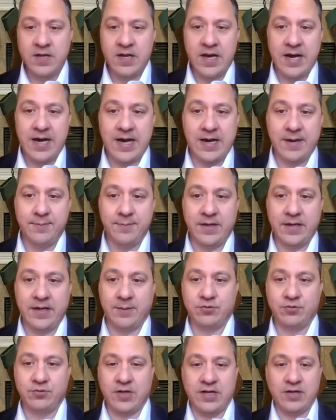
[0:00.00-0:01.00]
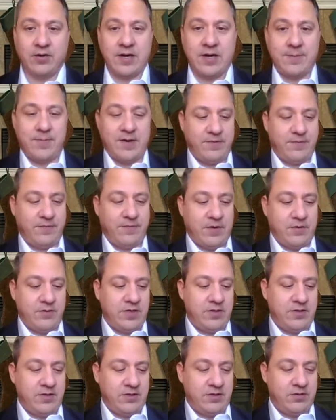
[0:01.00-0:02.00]
And I'm trying to grab my phone
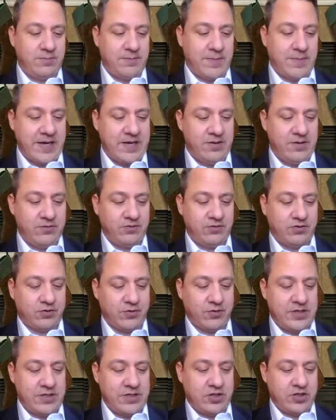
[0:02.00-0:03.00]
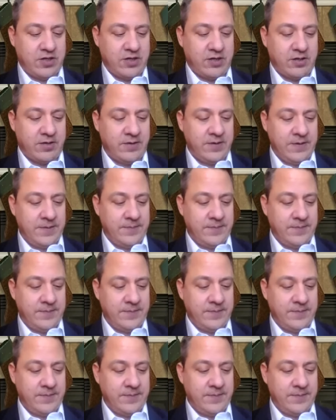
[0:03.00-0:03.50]
here to do my own screen share,